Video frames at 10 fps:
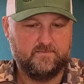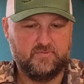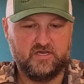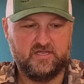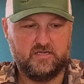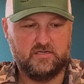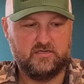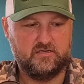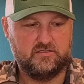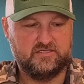but
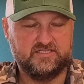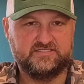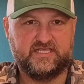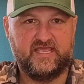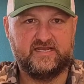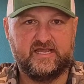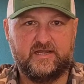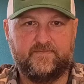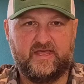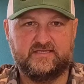this can
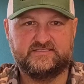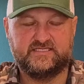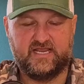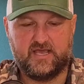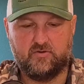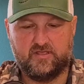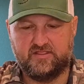kind of balanced it out,